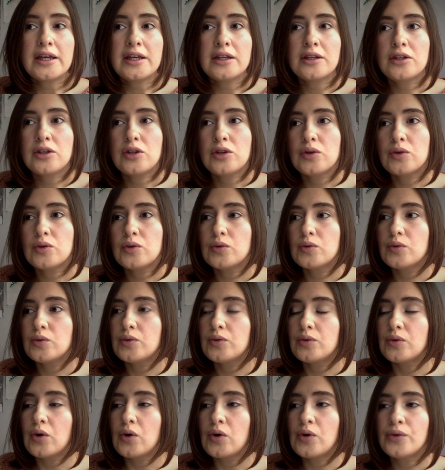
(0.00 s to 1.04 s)
you
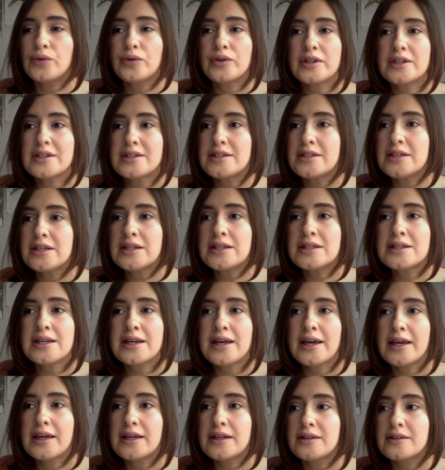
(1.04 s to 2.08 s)
all the
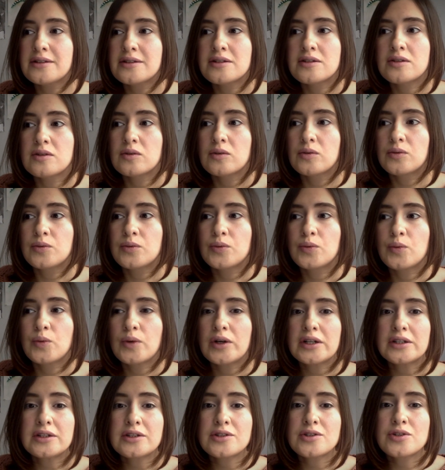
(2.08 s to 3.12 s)
details of
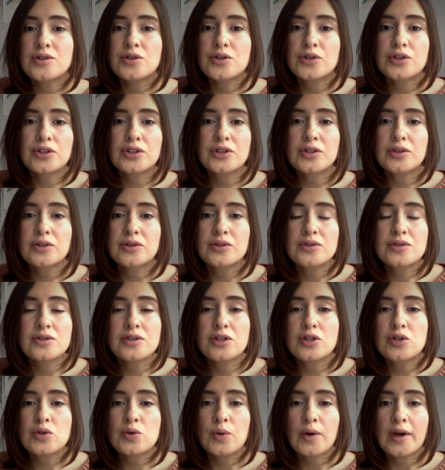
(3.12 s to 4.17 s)
what a certain
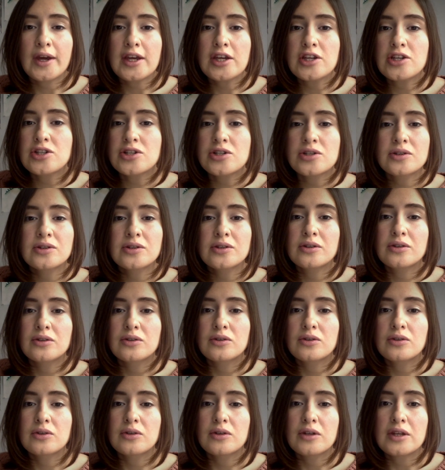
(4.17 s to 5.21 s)

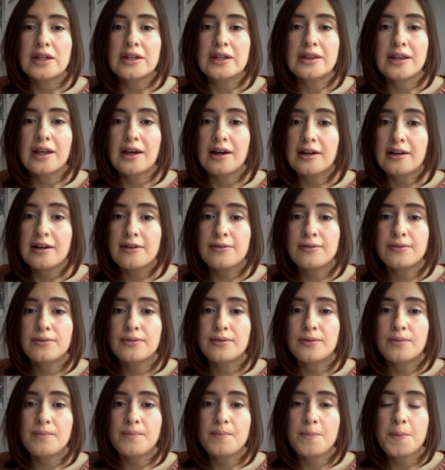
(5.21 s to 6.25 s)
situation in life
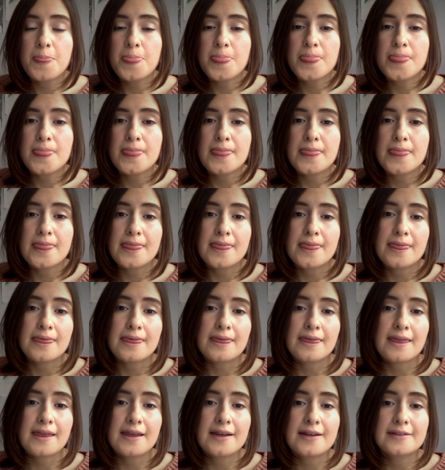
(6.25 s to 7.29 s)

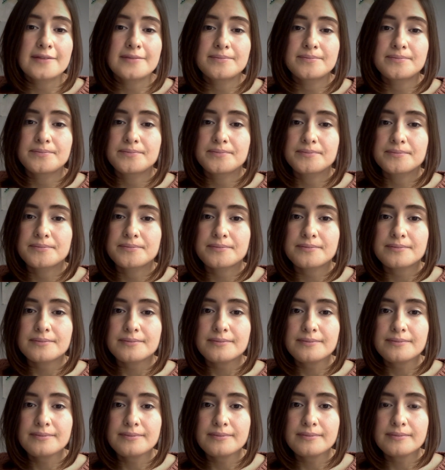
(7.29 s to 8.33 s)
can
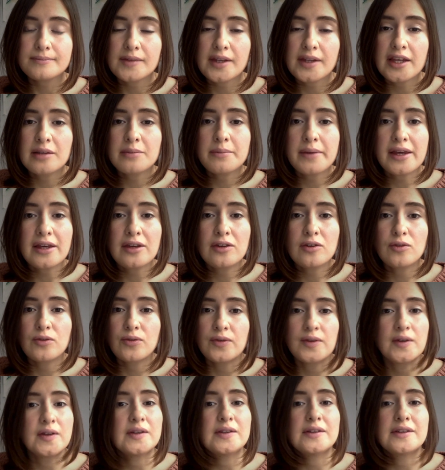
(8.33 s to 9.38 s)
make you
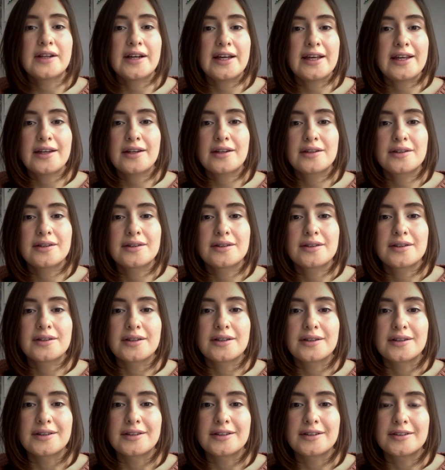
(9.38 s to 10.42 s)
feel like.
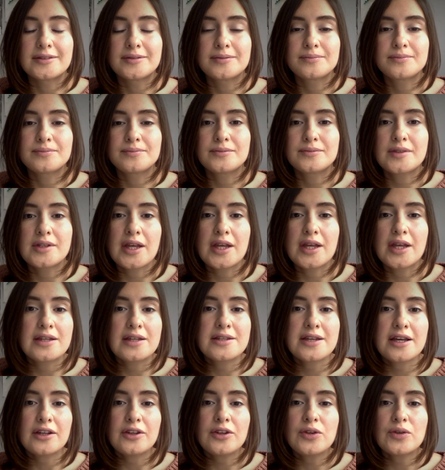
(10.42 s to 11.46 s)
They
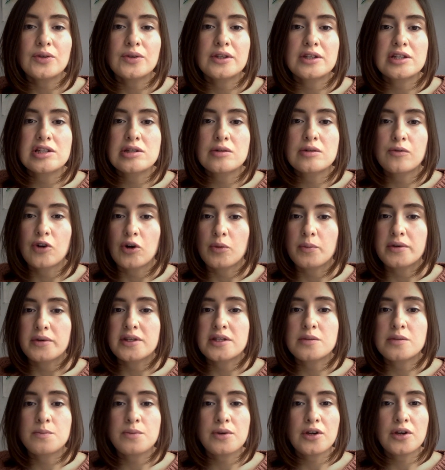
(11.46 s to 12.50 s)
tell you this from
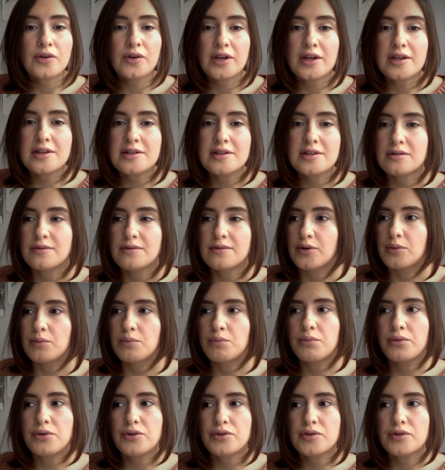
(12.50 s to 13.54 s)
experience,
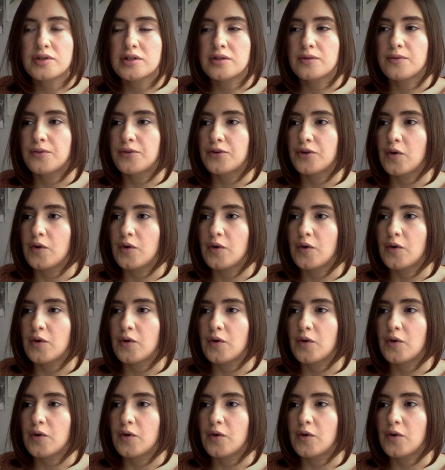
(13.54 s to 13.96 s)
from books,